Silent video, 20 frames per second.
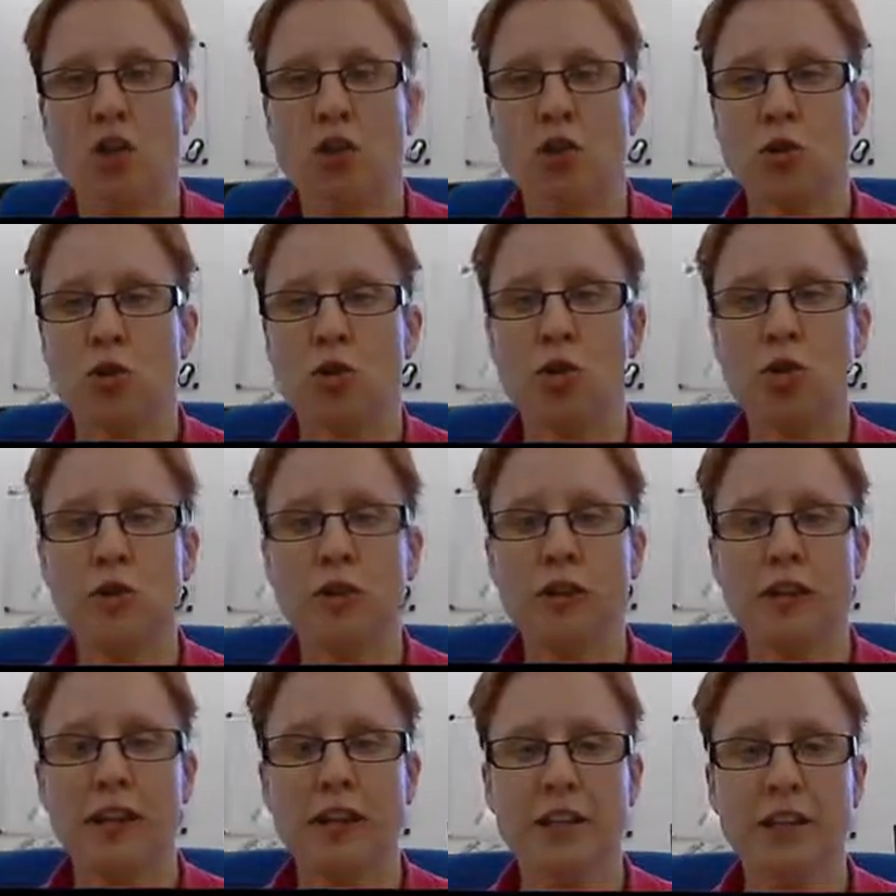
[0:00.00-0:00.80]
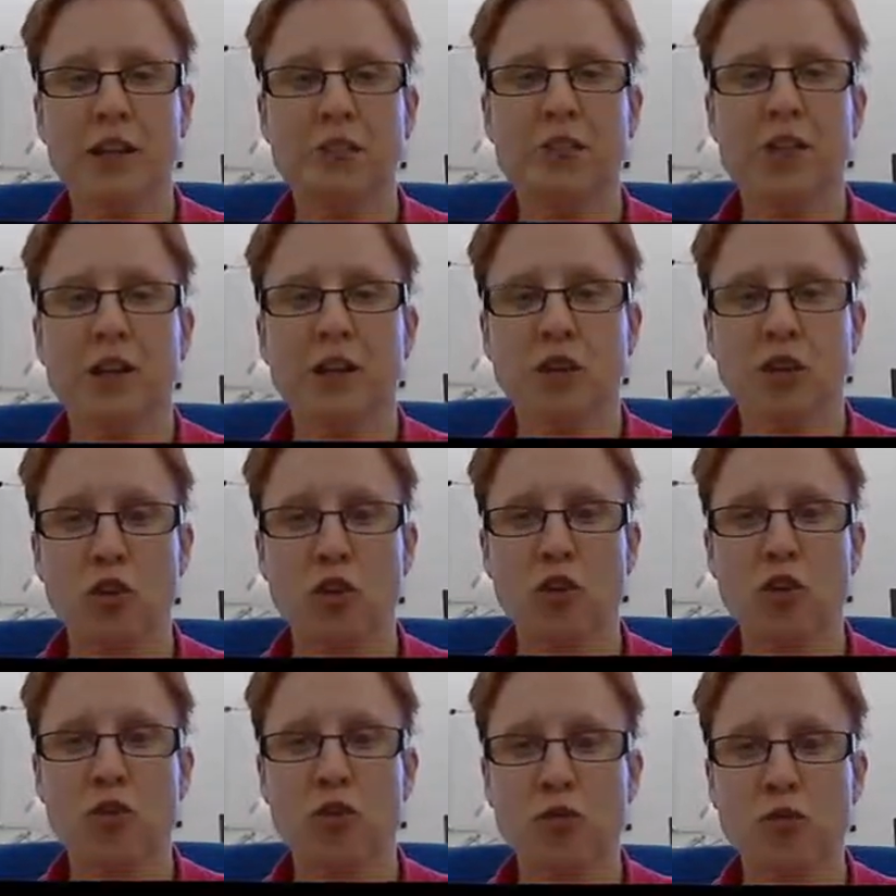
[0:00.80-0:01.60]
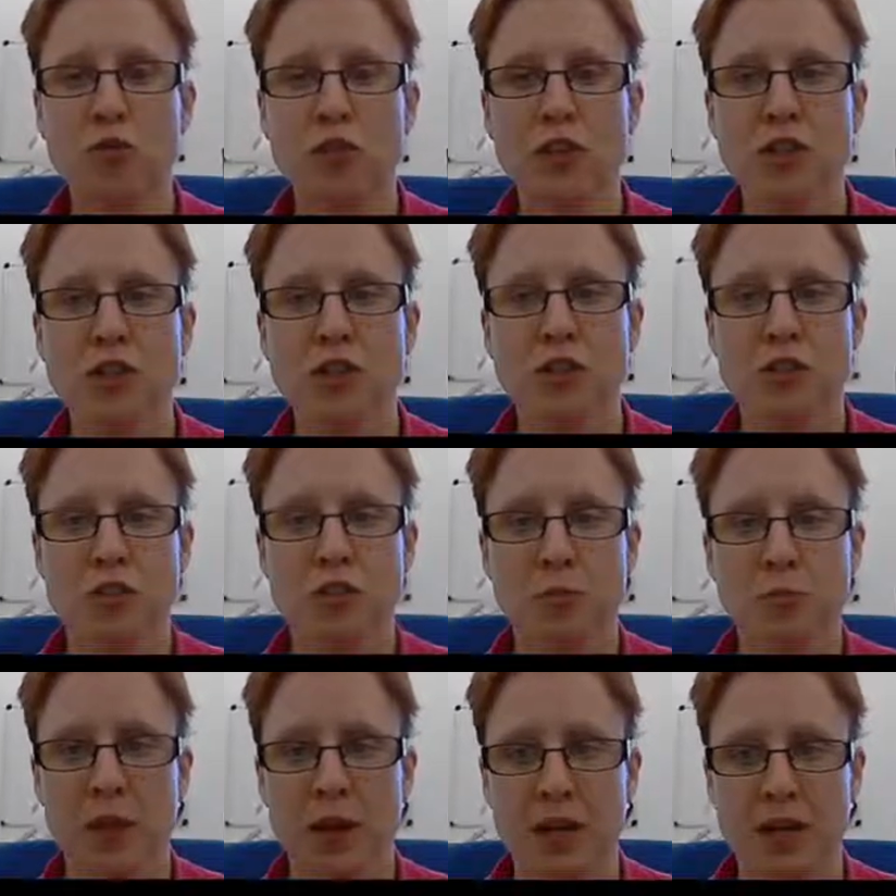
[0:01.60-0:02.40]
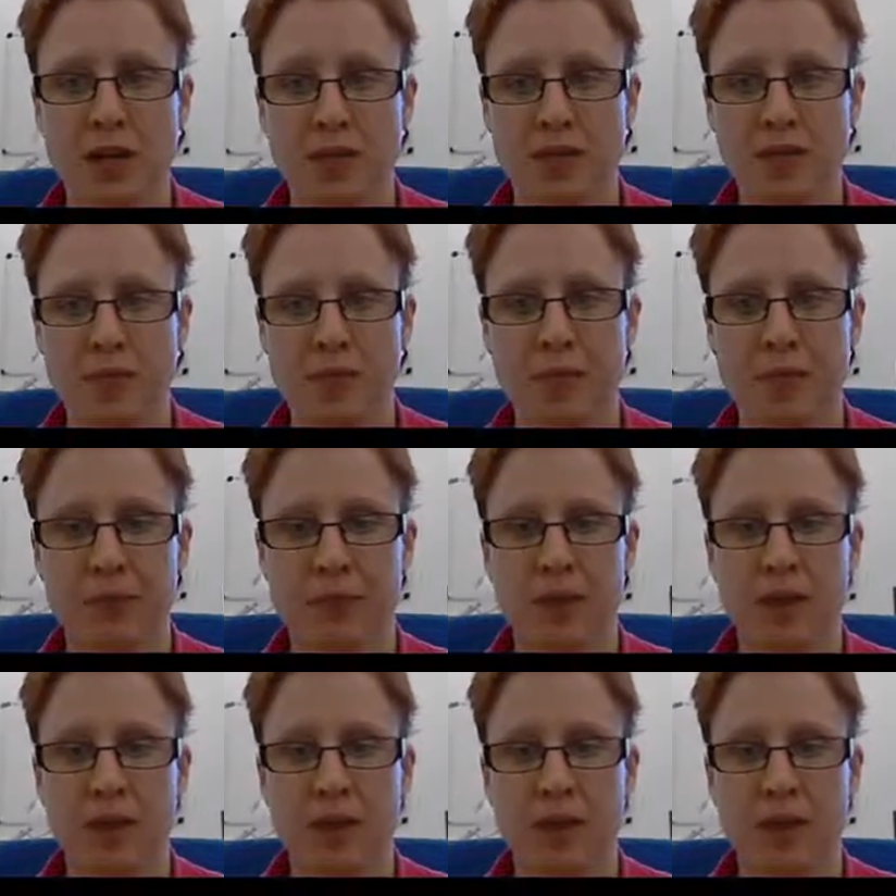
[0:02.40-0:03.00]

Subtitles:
So all of that defines your research space.